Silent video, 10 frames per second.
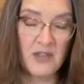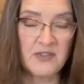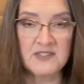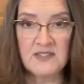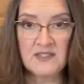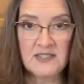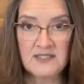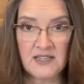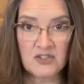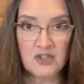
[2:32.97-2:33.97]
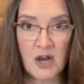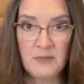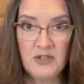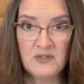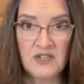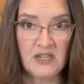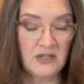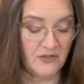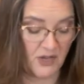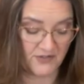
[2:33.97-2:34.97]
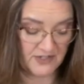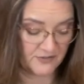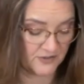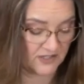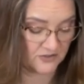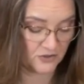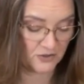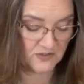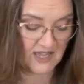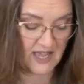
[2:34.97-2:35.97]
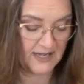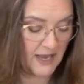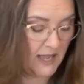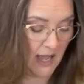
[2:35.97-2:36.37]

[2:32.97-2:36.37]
this is the zester I'm using. If you have a different zester, use that.